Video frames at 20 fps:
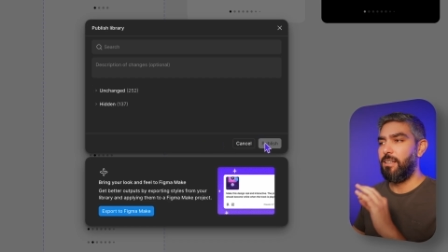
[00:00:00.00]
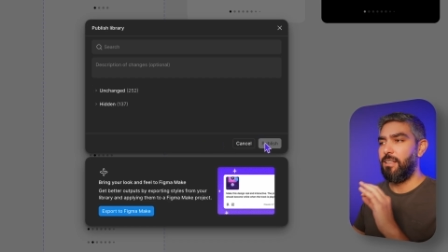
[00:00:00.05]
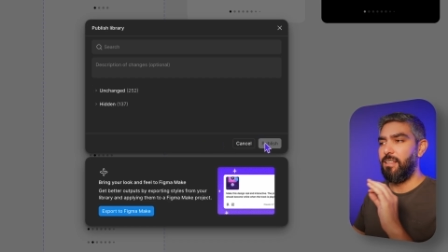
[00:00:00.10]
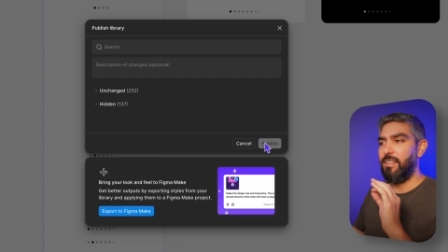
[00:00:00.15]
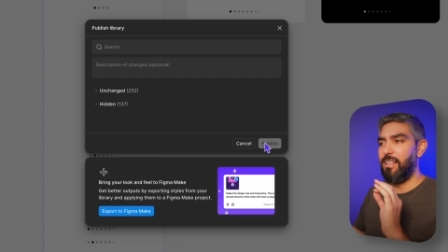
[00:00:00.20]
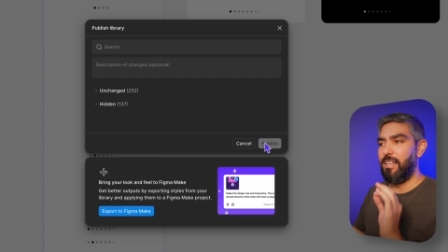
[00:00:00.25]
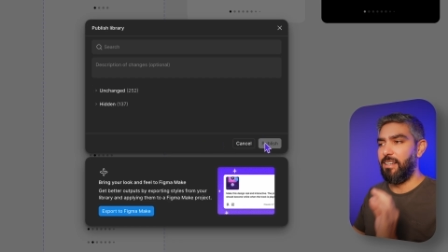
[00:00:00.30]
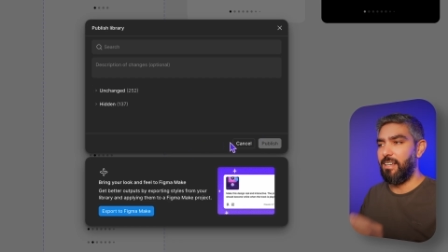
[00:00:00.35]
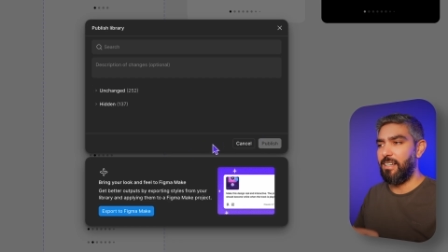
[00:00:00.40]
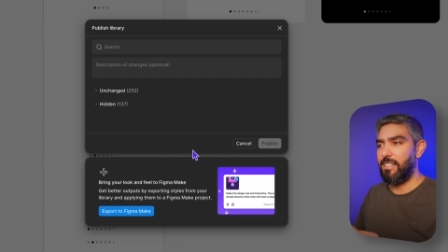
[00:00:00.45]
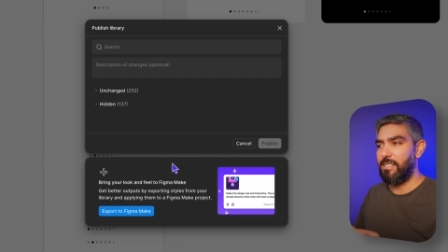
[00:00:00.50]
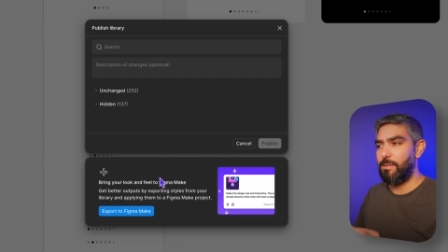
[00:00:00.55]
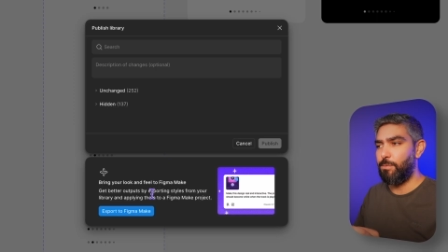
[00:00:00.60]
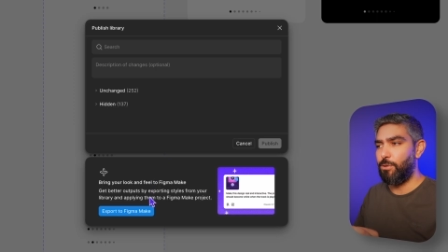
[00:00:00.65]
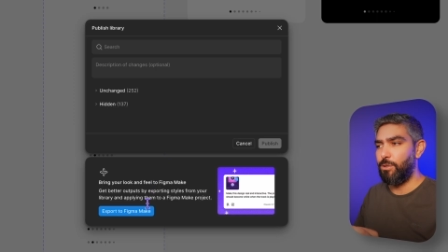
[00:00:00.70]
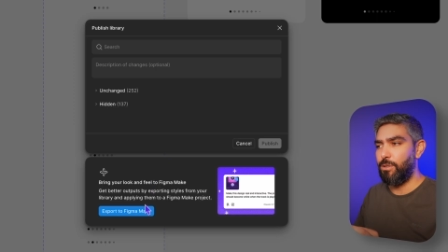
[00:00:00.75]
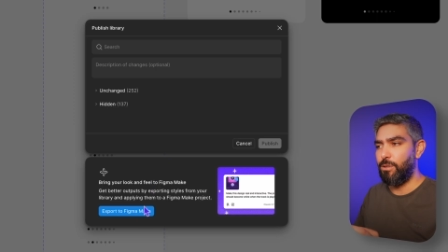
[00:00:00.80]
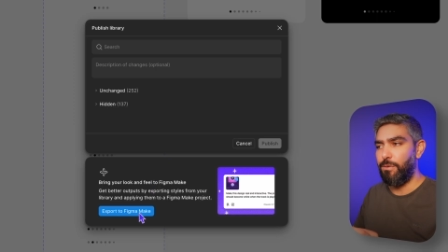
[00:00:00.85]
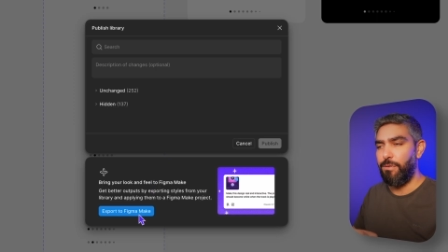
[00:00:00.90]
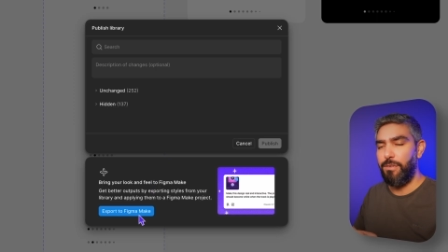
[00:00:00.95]
then
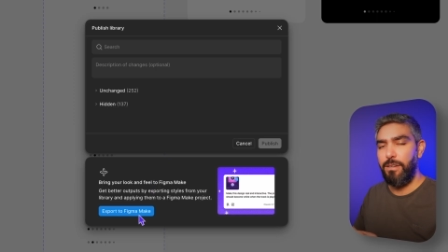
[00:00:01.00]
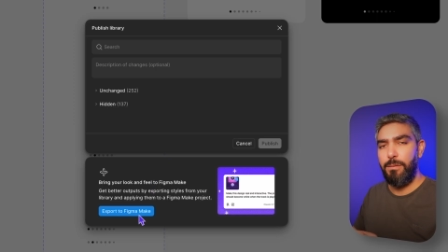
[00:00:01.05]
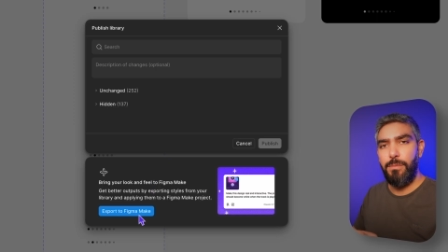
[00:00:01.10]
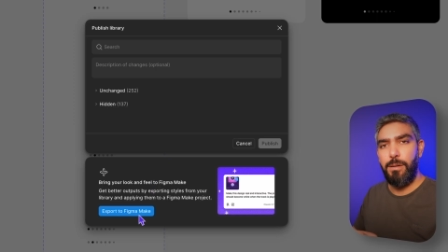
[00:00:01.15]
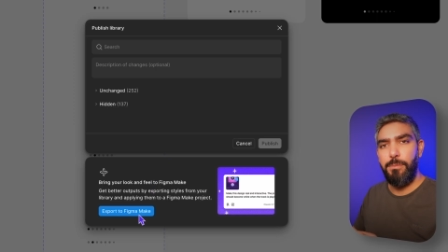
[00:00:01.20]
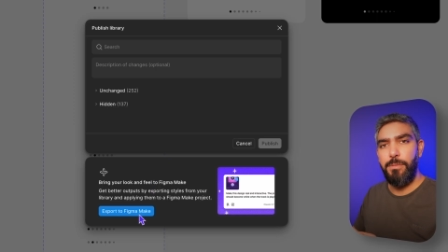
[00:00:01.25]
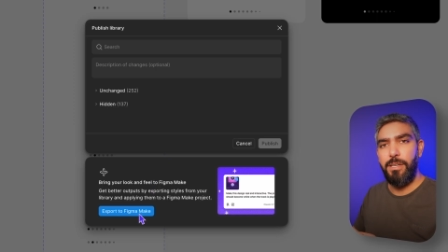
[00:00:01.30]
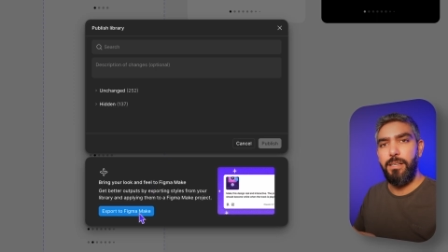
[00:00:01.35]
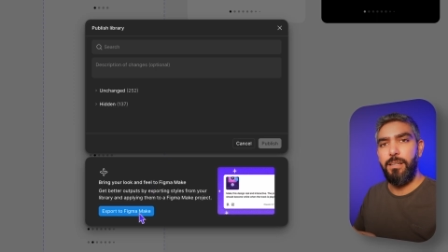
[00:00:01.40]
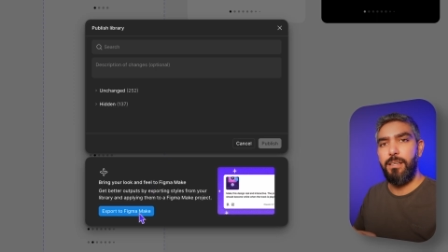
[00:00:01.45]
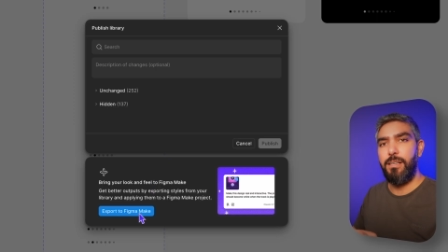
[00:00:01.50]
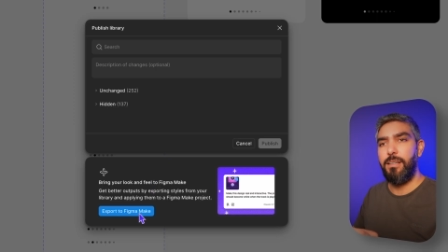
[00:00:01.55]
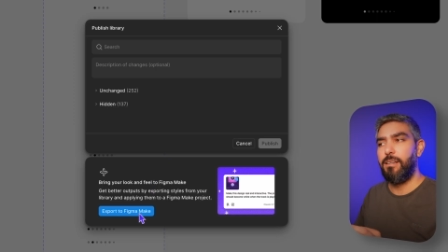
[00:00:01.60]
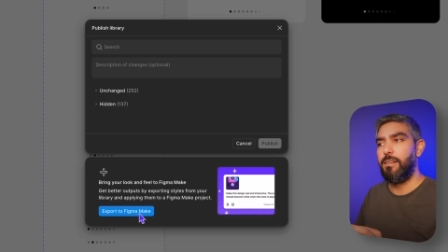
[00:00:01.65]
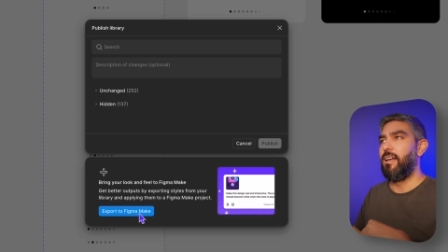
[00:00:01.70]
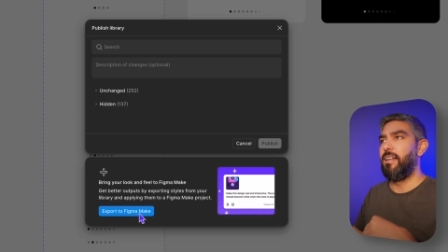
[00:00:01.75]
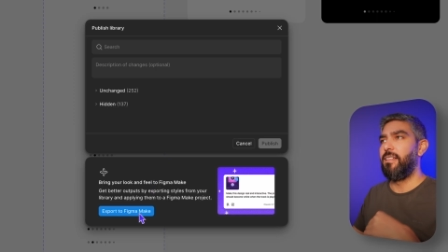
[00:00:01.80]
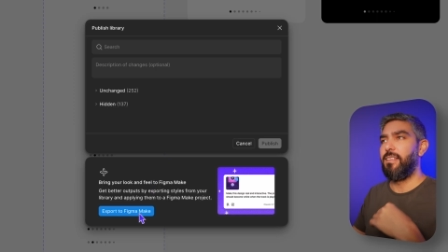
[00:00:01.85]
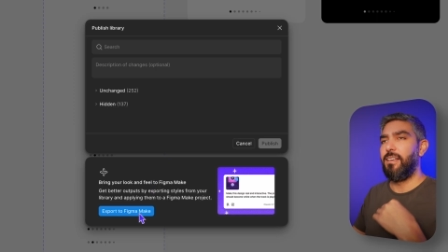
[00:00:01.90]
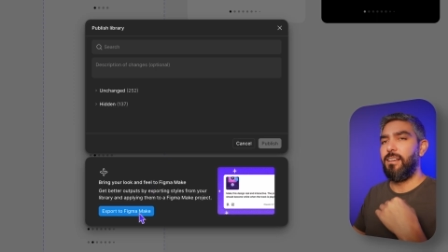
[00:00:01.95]
export to Figma Make,
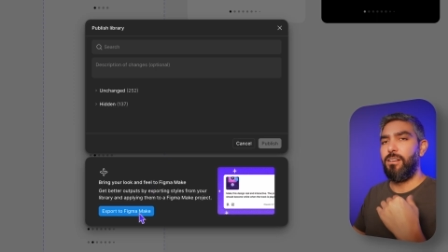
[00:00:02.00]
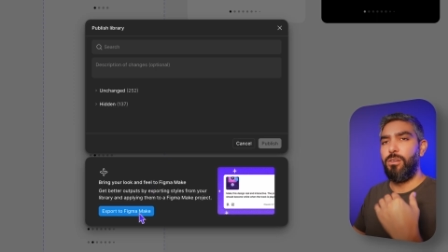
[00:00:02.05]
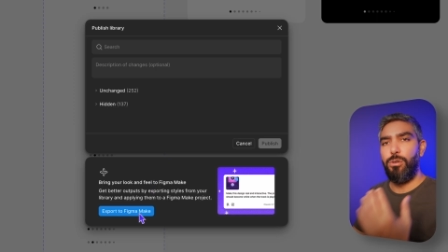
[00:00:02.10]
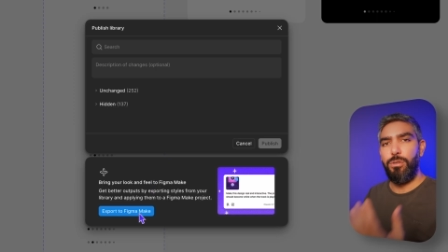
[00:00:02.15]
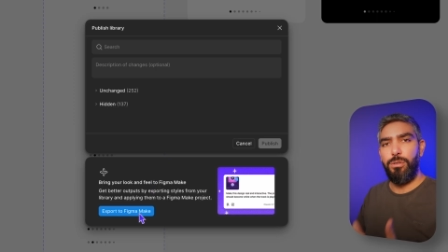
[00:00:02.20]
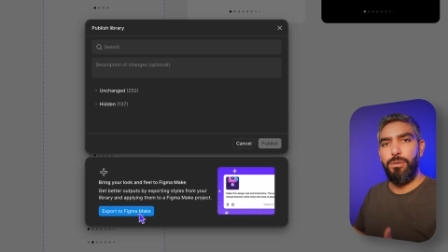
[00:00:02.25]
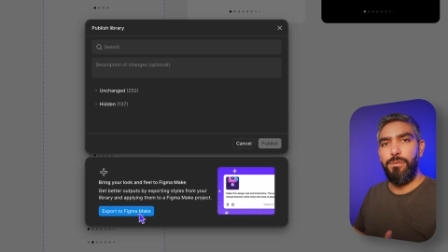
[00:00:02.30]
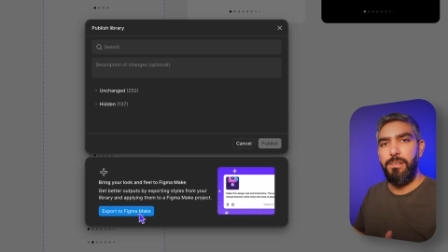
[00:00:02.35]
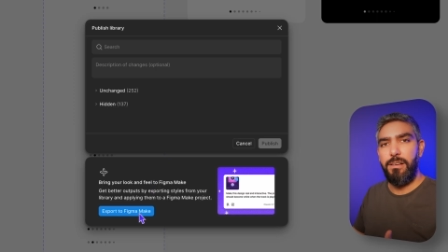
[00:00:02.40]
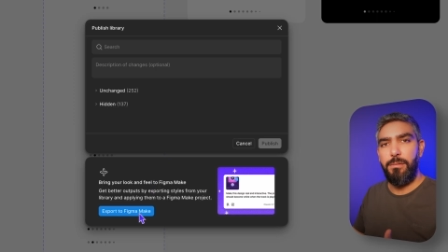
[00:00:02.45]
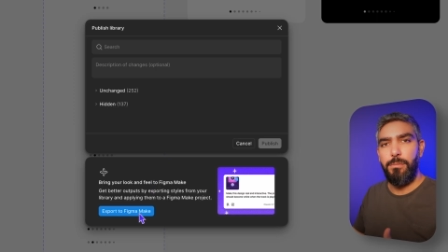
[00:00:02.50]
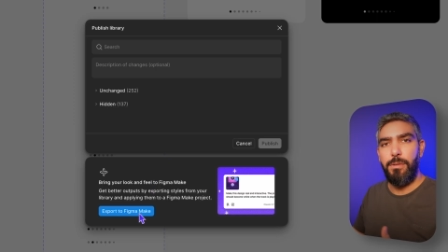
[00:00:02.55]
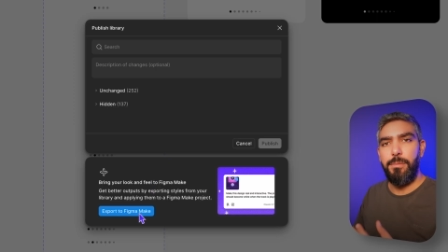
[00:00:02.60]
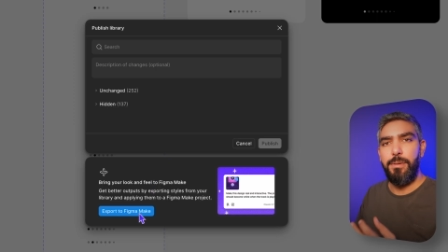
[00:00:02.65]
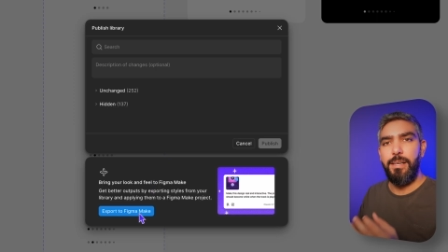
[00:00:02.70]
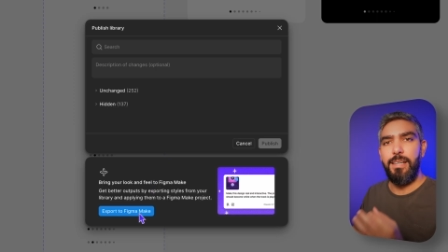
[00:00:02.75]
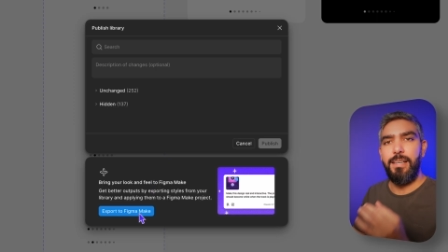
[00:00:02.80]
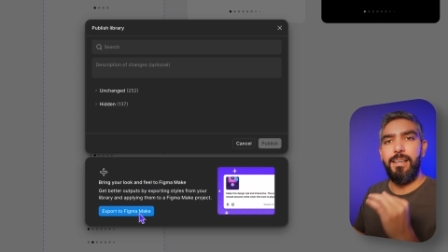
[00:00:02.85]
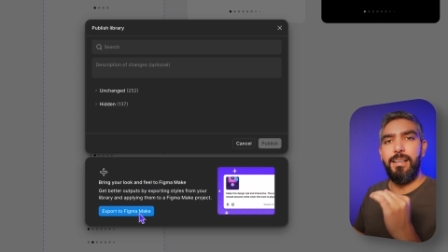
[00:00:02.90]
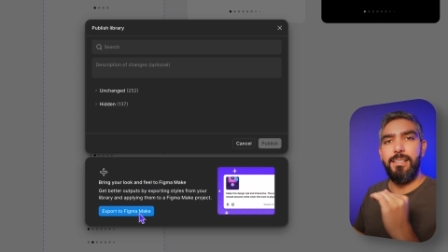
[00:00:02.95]
and then go to Figma
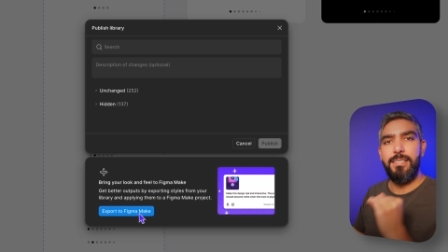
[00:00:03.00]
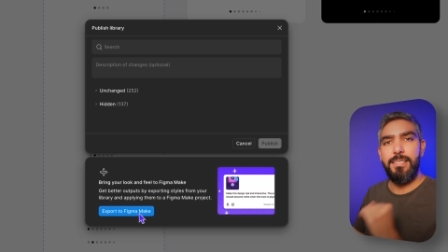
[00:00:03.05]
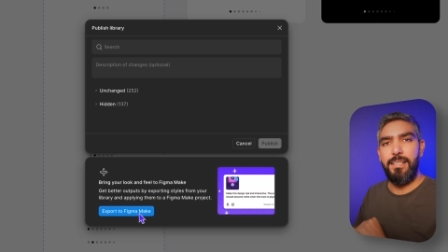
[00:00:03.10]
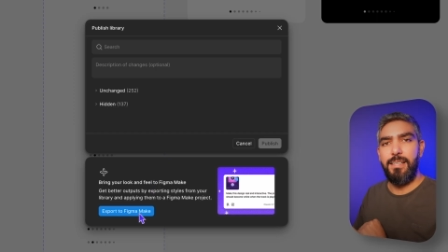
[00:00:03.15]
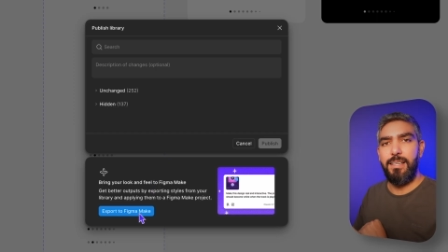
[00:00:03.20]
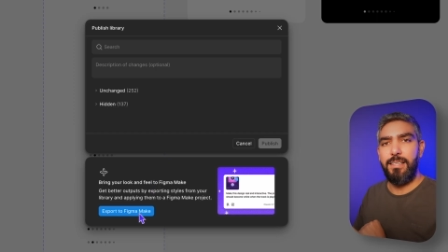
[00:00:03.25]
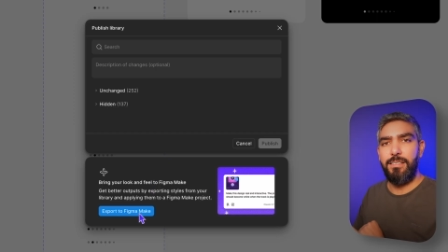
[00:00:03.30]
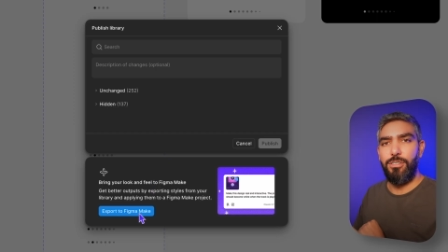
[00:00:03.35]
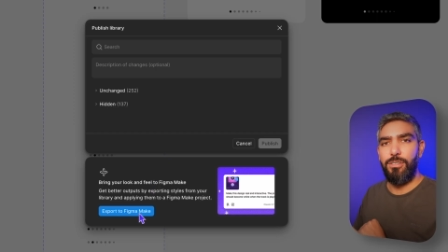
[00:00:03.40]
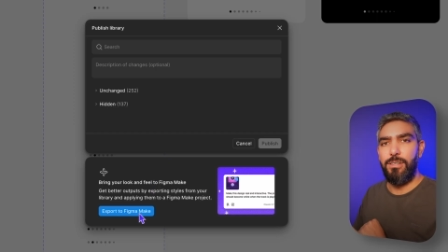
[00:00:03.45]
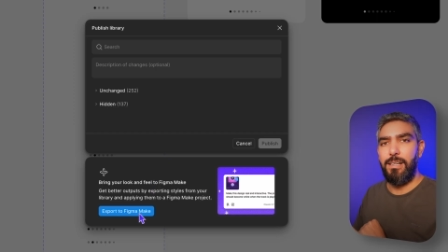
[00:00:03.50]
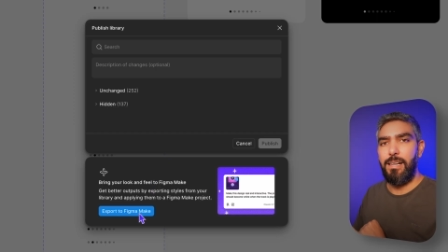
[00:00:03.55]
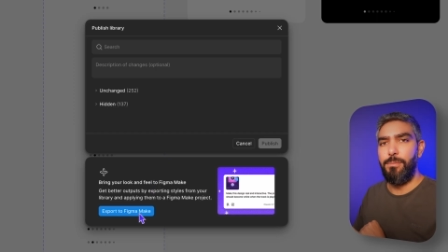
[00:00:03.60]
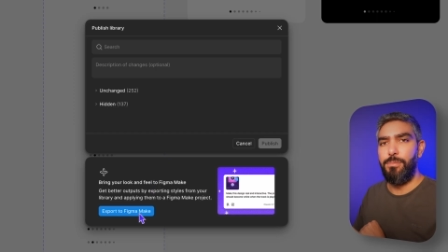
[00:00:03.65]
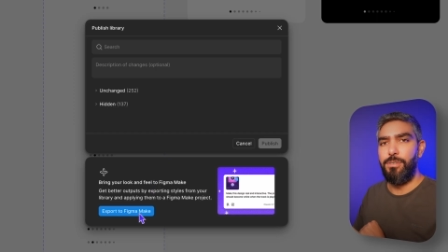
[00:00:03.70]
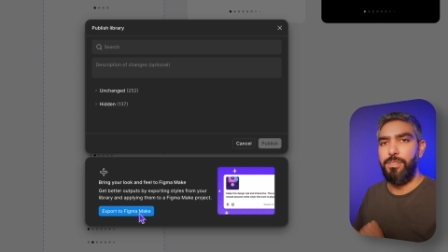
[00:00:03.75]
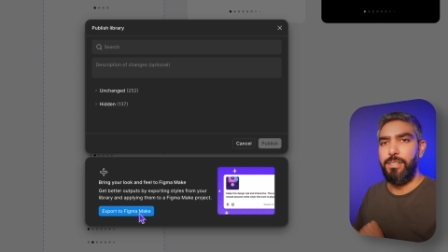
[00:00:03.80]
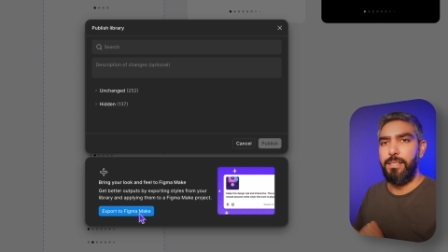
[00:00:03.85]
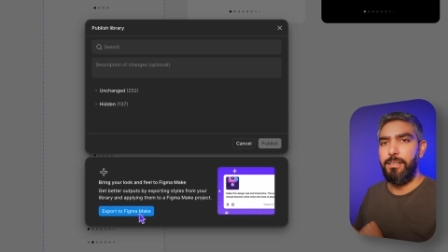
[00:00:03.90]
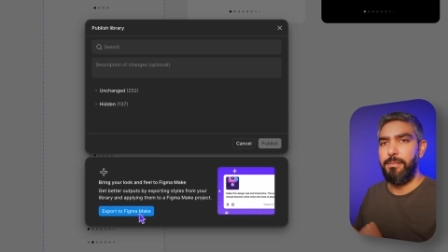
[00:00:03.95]
Make and select your
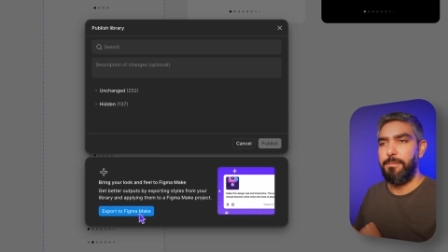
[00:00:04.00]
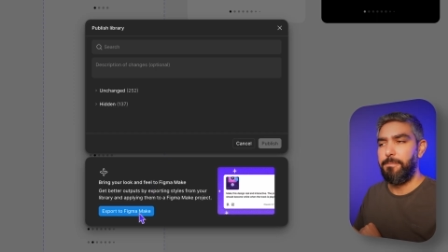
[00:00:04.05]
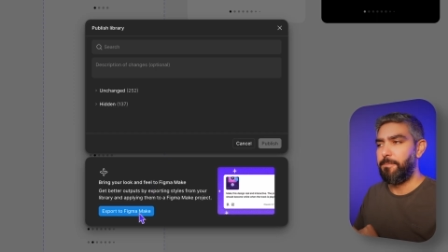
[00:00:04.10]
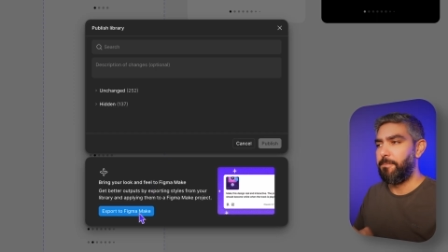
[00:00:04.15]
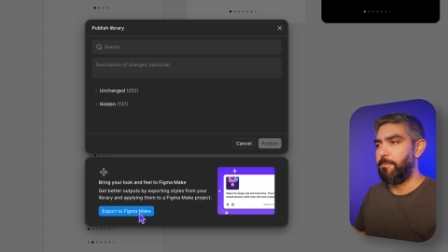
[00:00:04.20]
library.